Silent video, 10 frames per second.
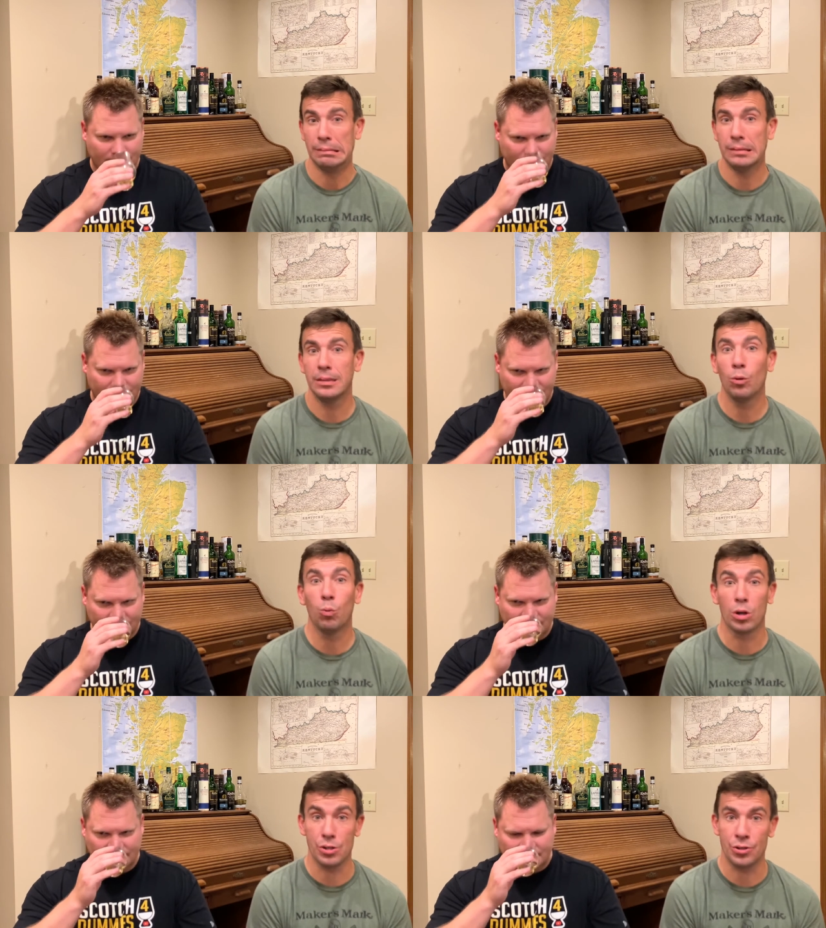Speaker 1: The
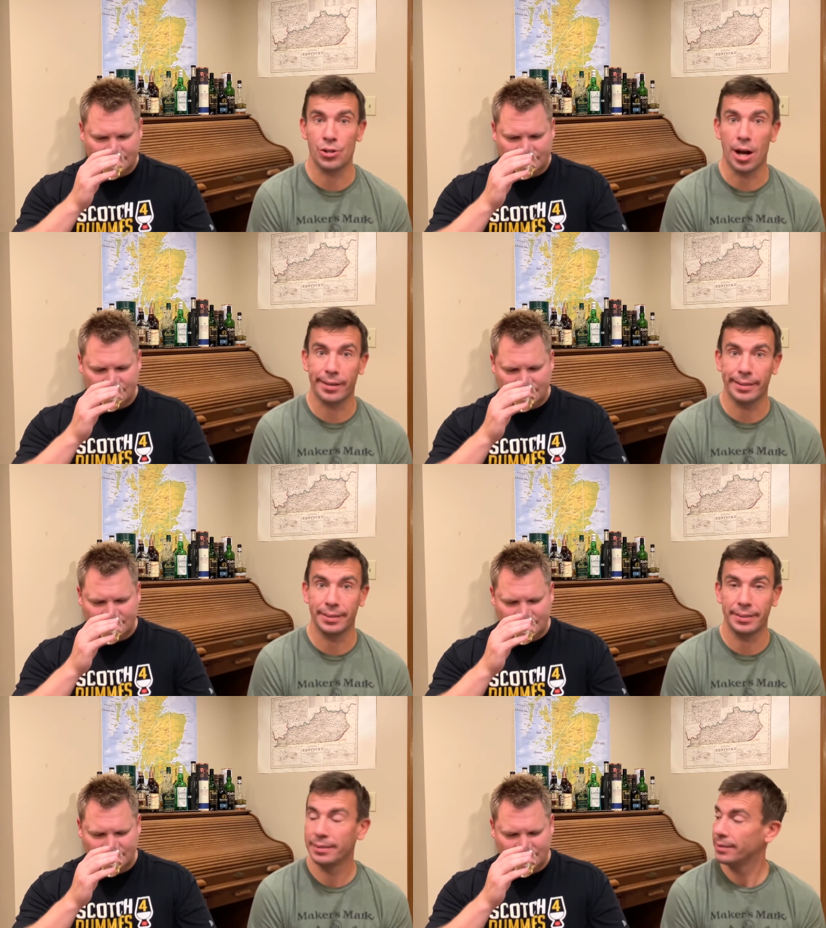worst
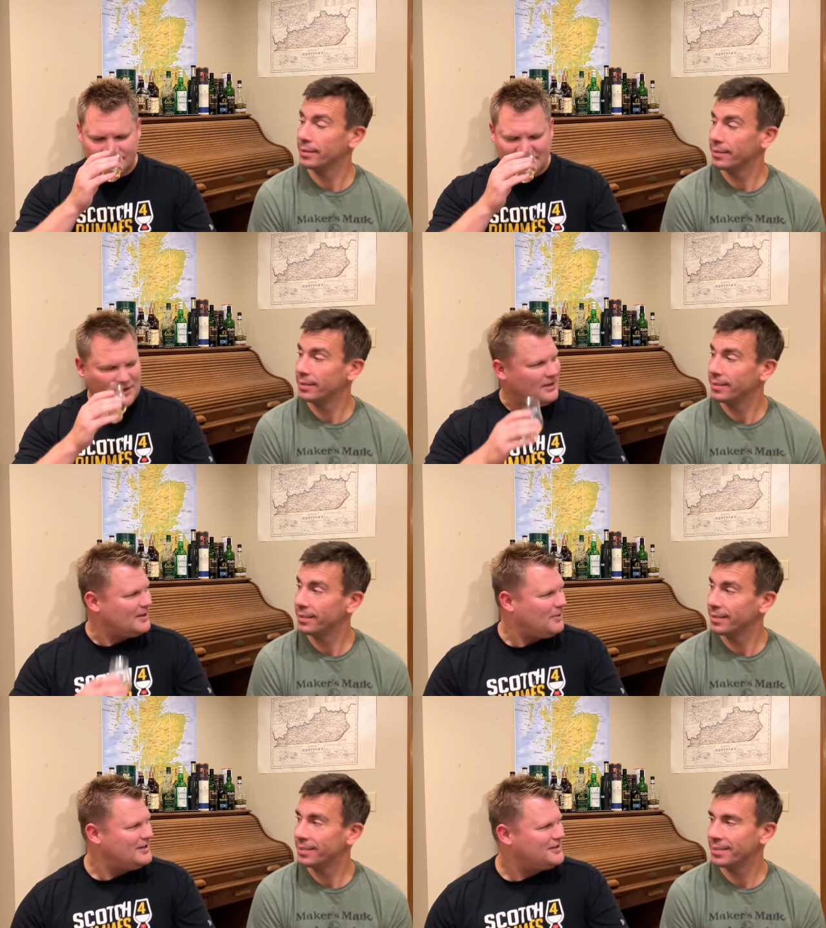chocolate. You don't
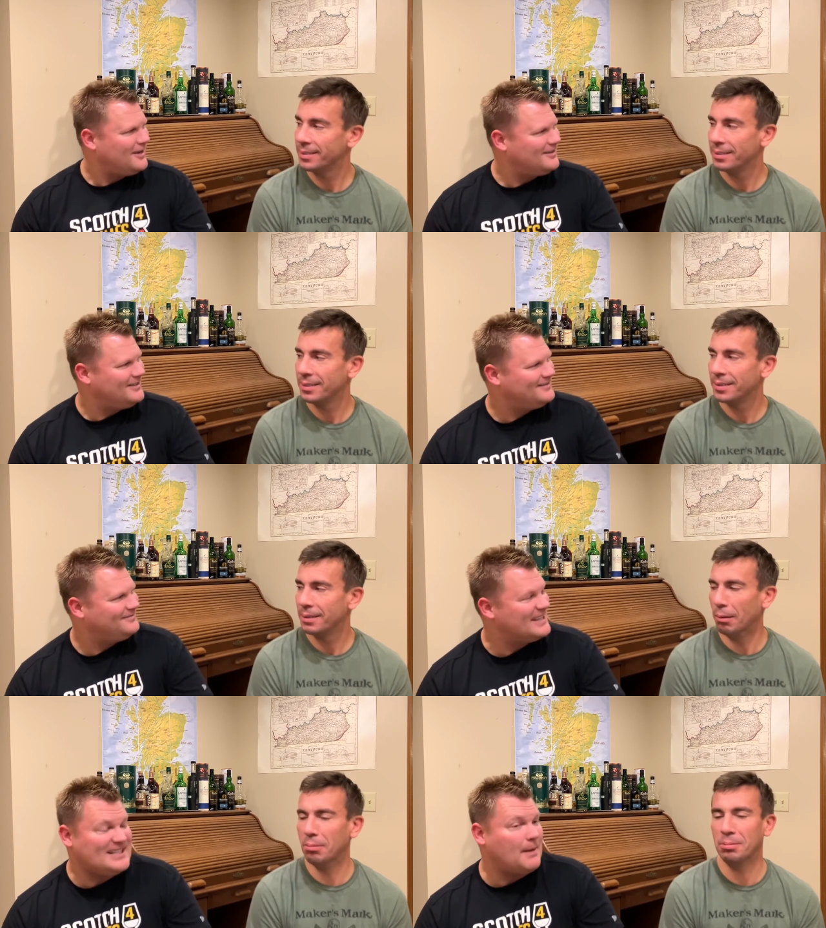like white chocolate?
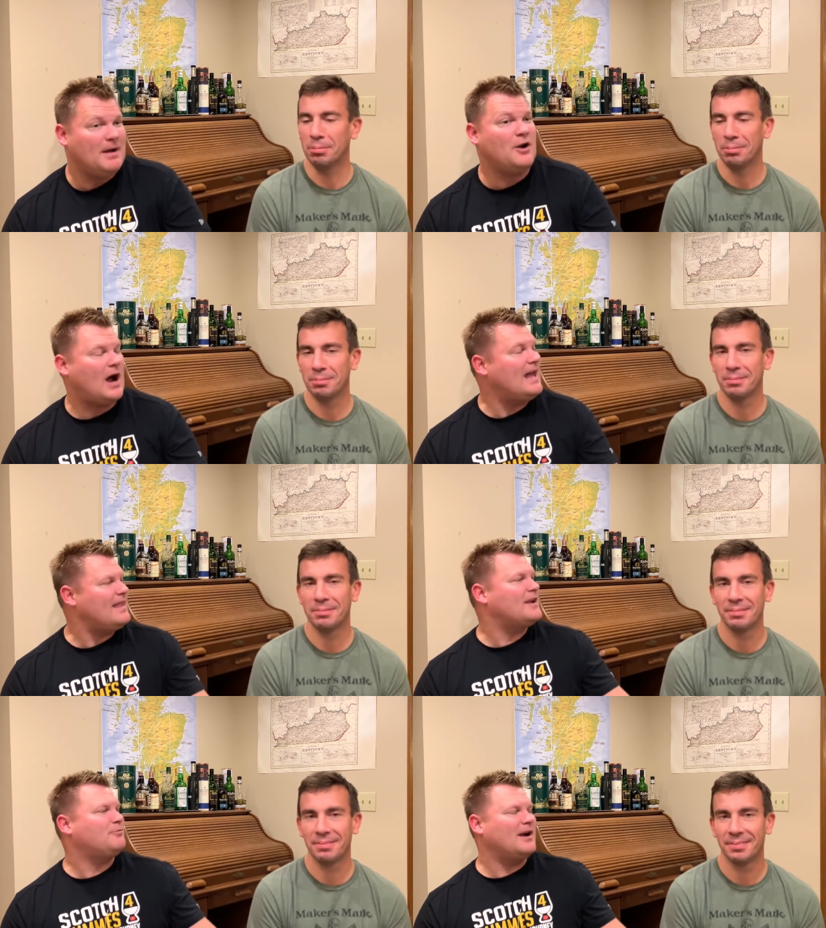It's not. No, I
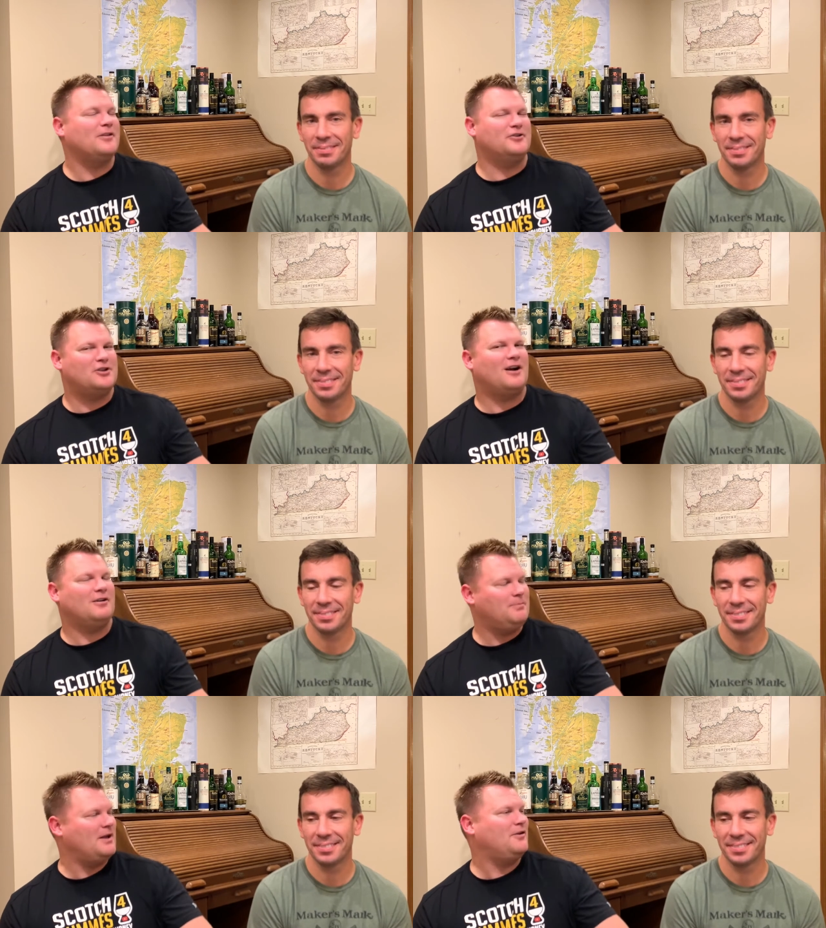like regular
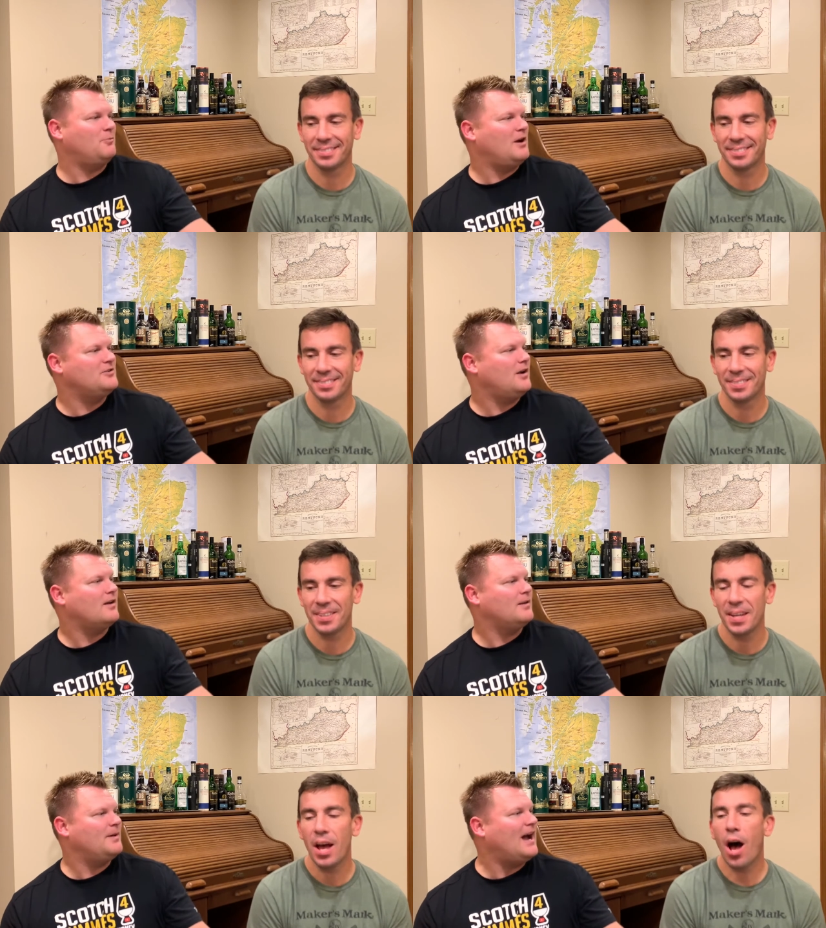chocolate better than white
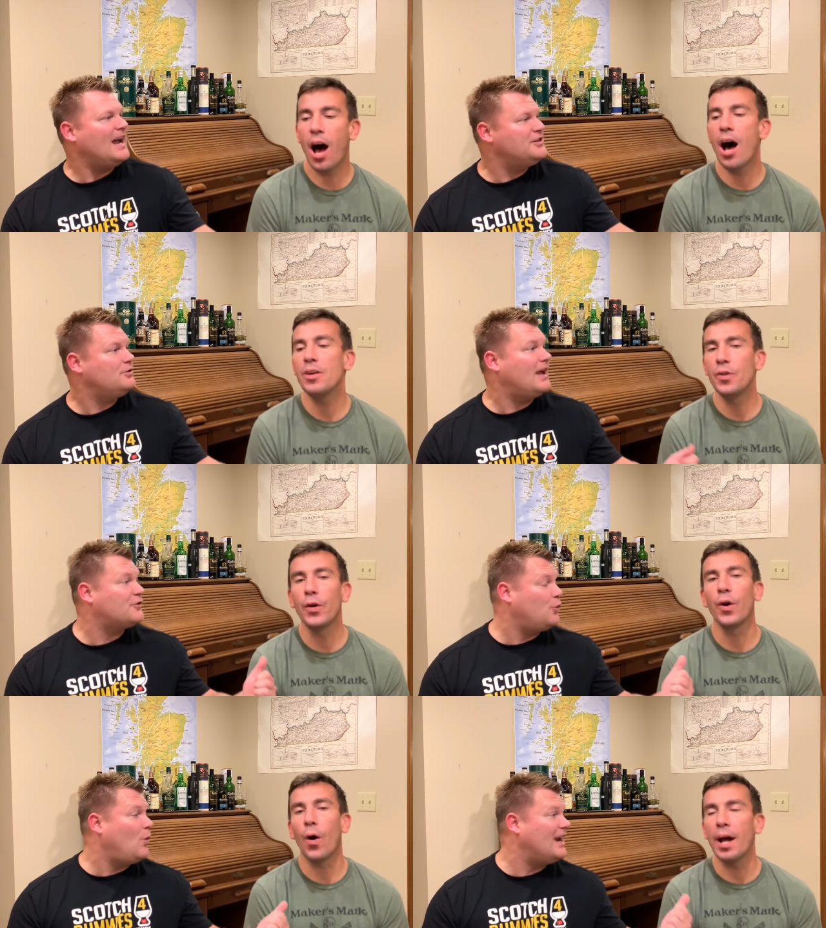chocolate, but
Speaker 2: I uh, do like
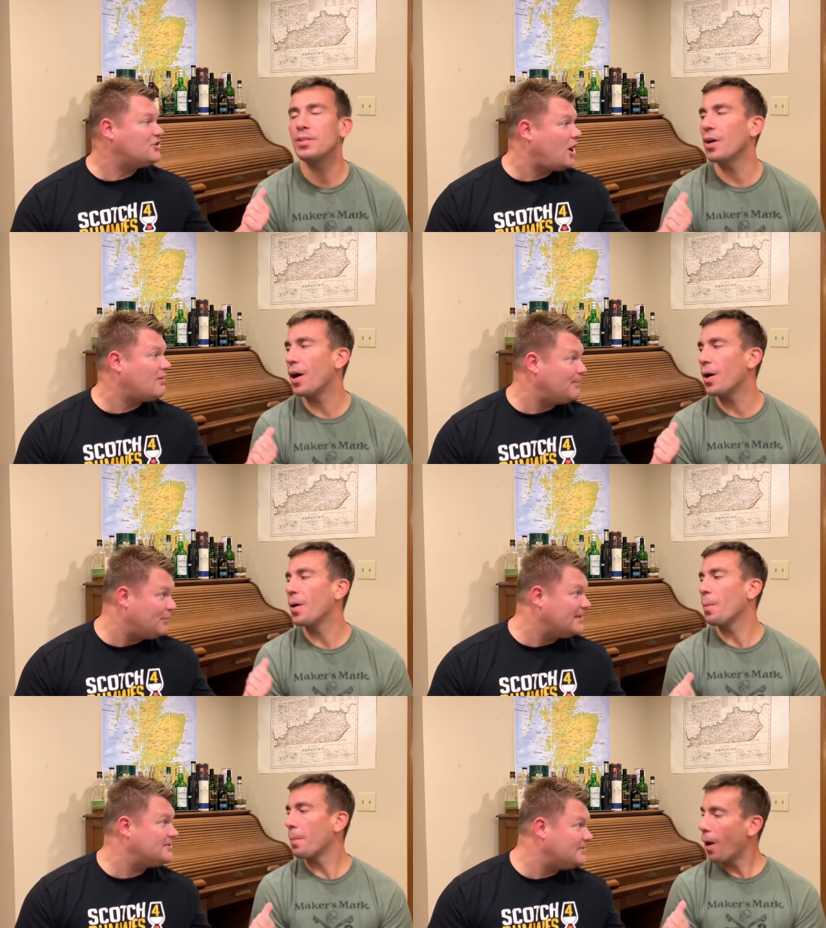no, no, the no, white I chocolate
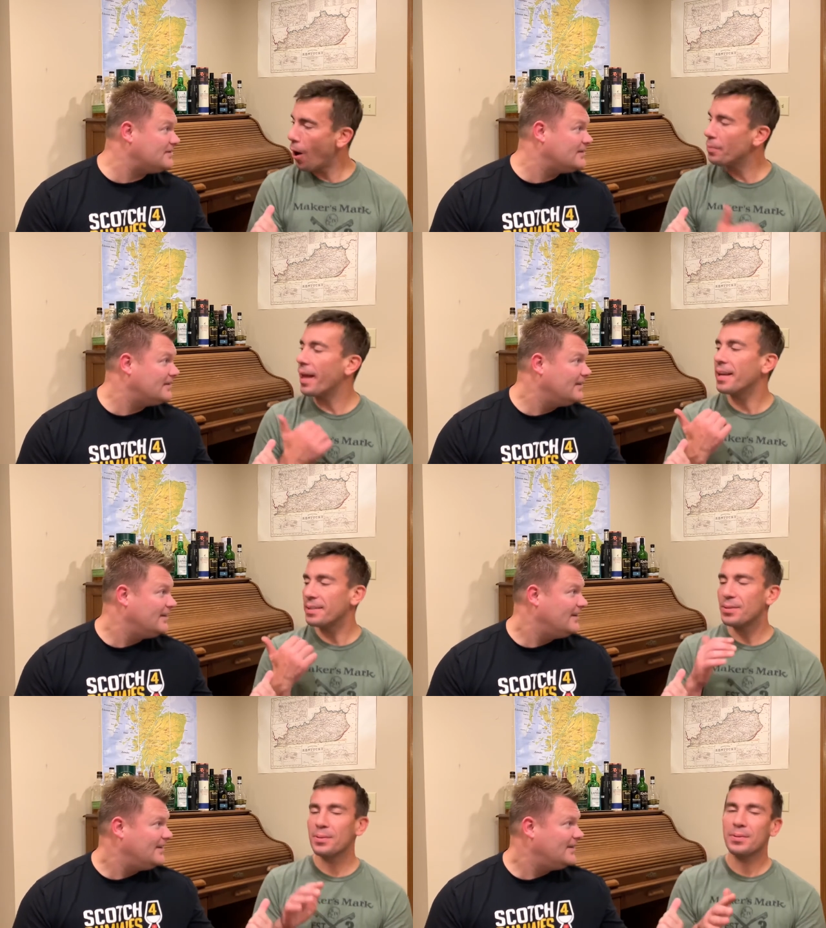pretzels. Oh
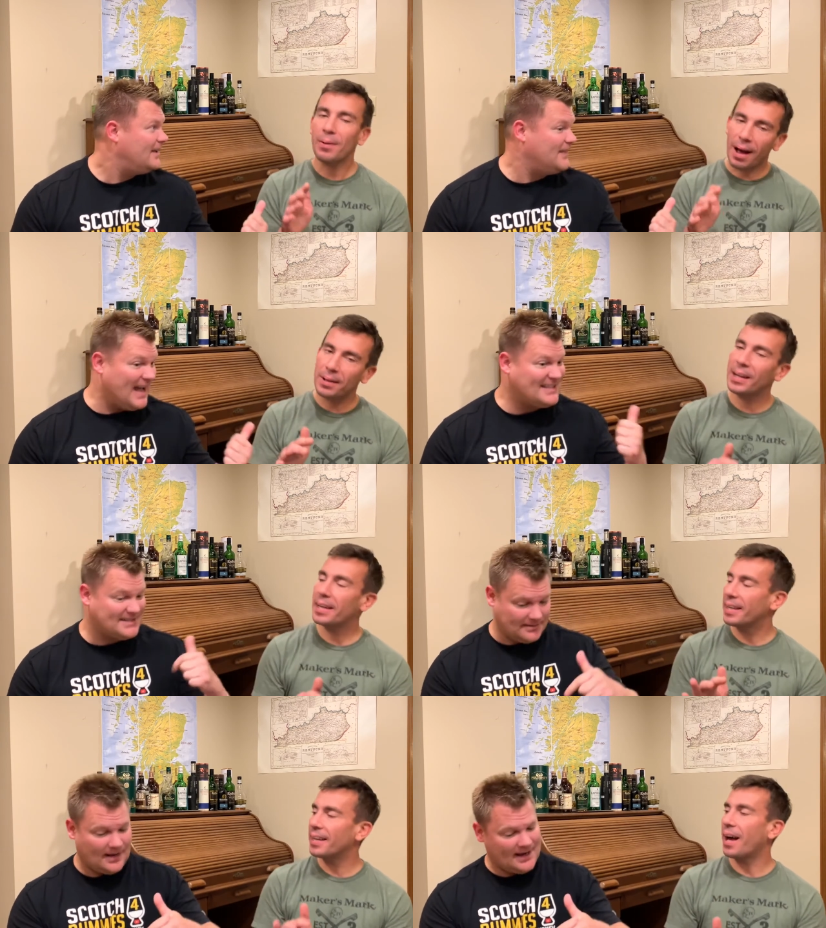yeah, so so I
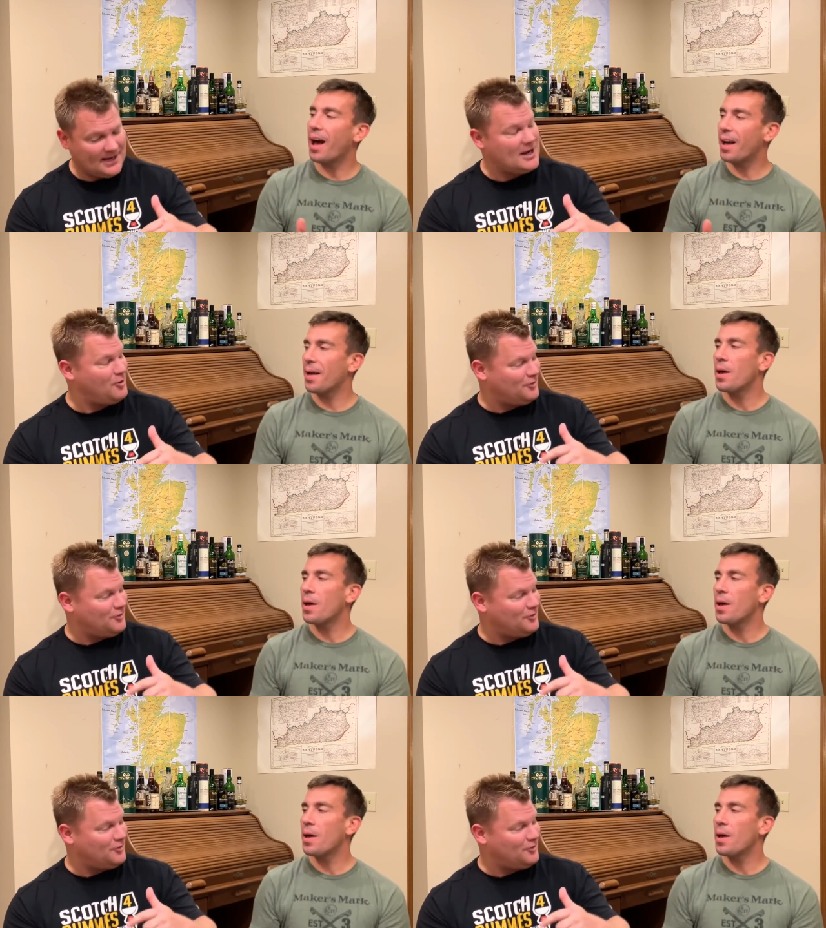like it. I can go